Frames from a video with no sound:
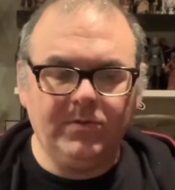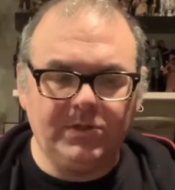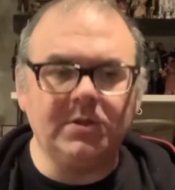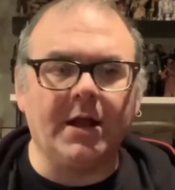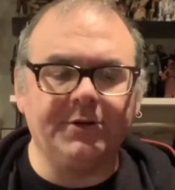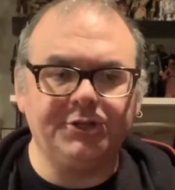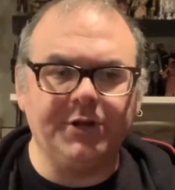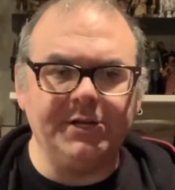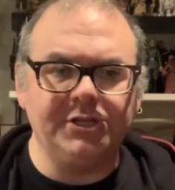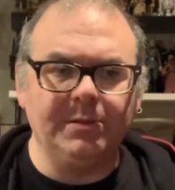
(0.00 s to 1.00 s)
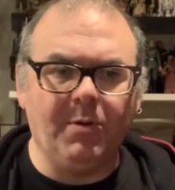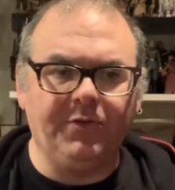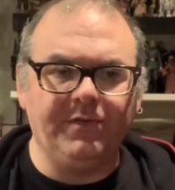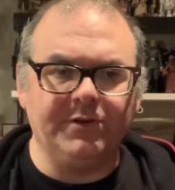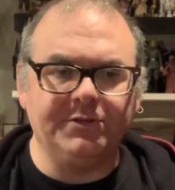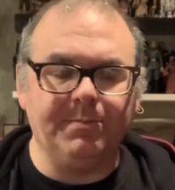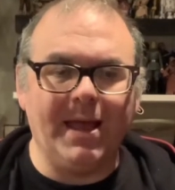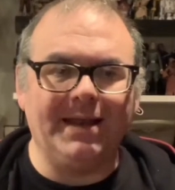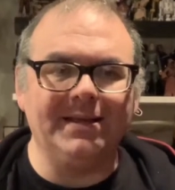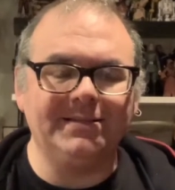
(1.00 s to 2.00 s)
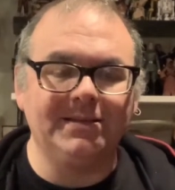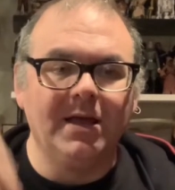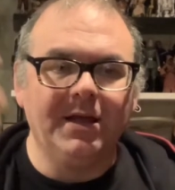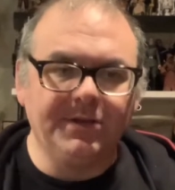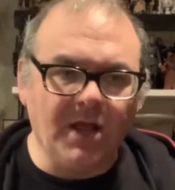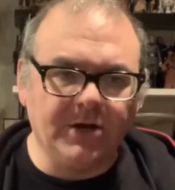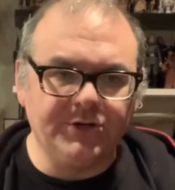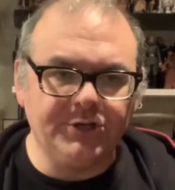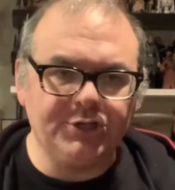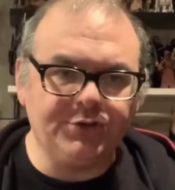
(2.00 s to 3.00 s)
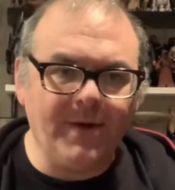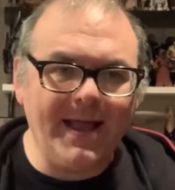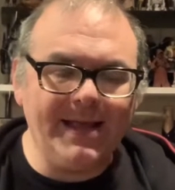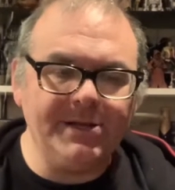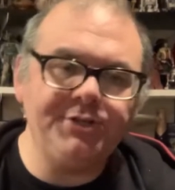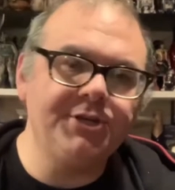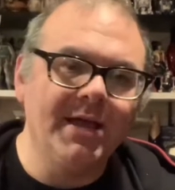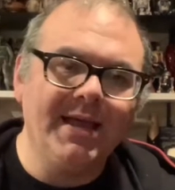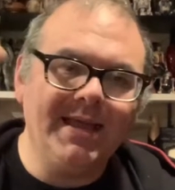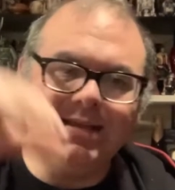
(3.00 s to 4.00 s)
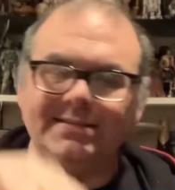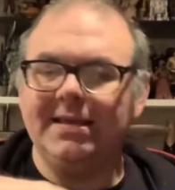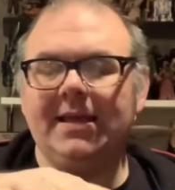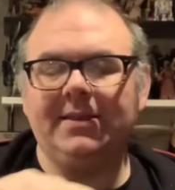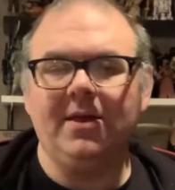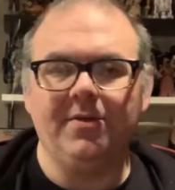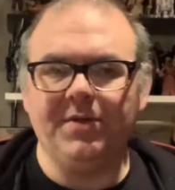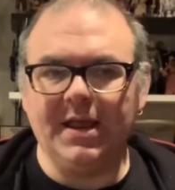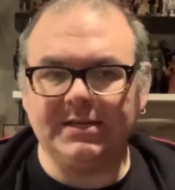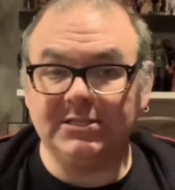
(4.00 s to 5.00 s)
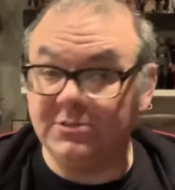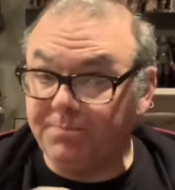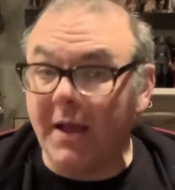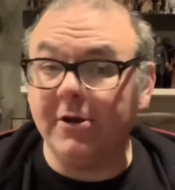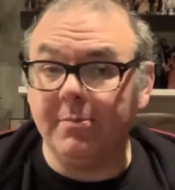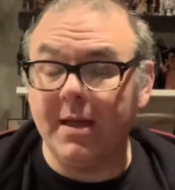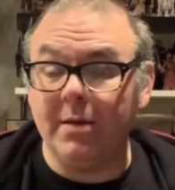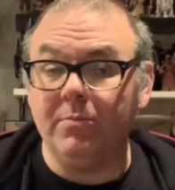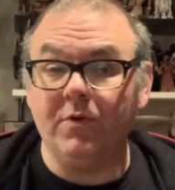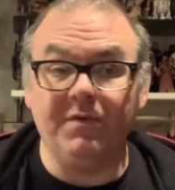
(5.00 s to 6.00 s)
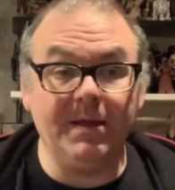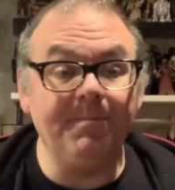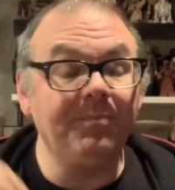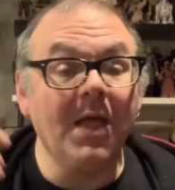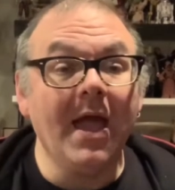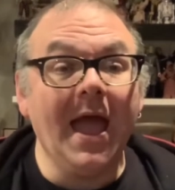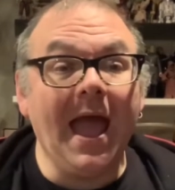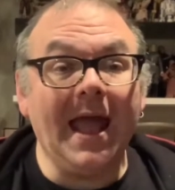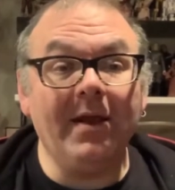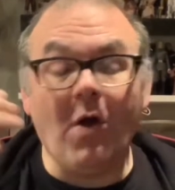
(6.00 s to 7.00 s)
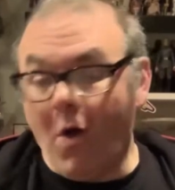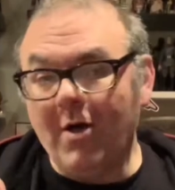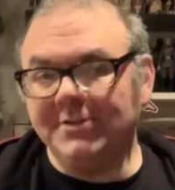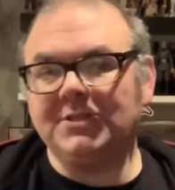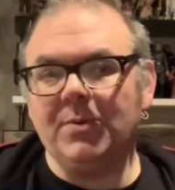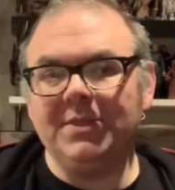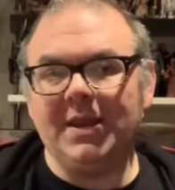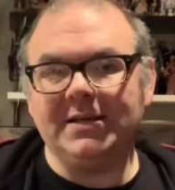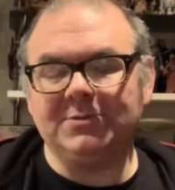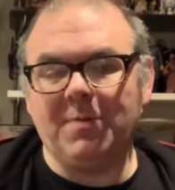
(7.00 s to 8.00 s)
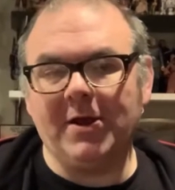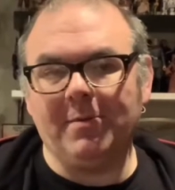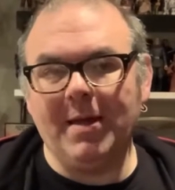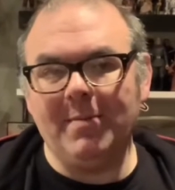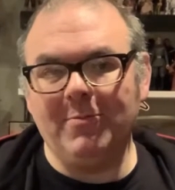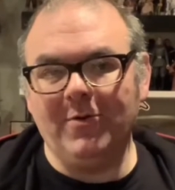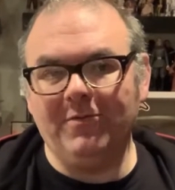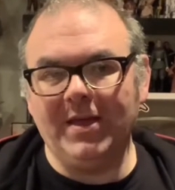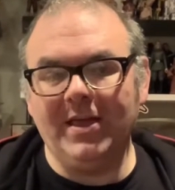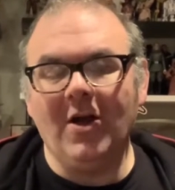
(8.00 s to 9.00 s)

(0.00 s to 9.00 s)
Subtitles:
Doctor Strange and the Multiverse of Madness. Doctor Strange is in the next Spider-Man movie. And also in the next Spider-Man movie